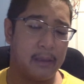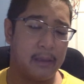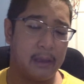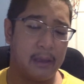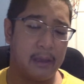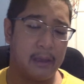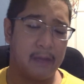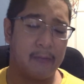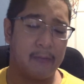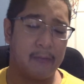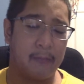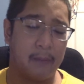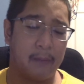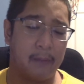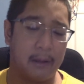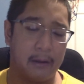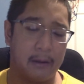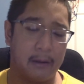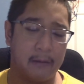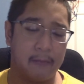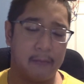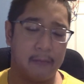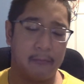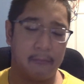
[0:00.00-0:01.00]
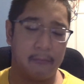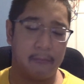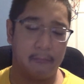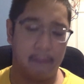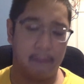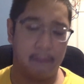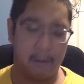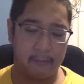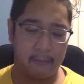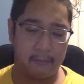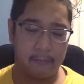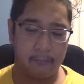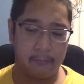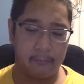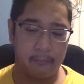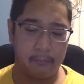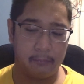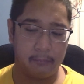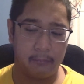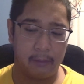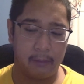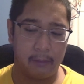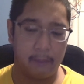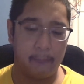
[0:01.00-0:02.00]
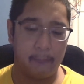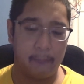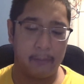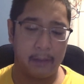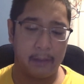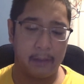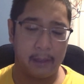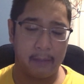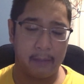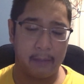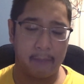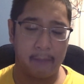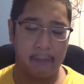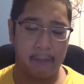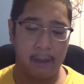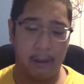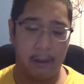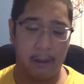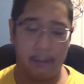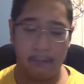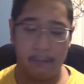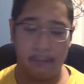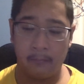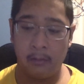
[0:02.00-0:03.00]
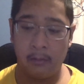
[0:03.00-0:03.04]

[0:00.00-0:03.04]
inspired to watch them play as well.